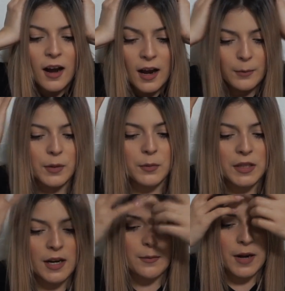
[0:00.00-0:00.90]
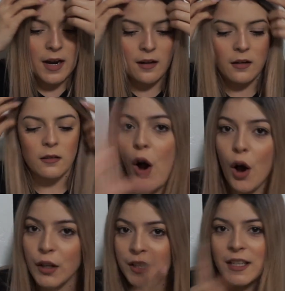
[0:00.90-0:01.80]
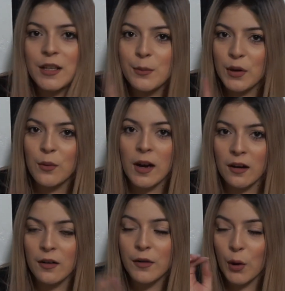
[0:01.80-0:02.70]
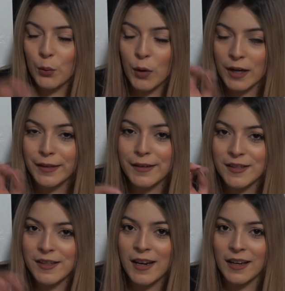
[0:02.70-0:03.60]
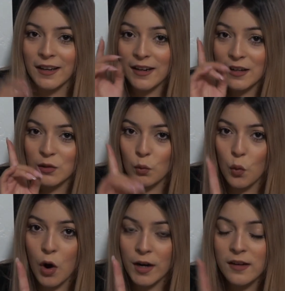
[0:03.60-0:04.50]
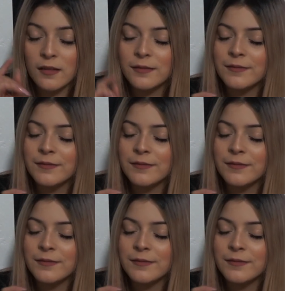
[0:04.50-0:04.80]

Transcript: I'm going to be dyeing my hair. All you need to be aware of right this second is one,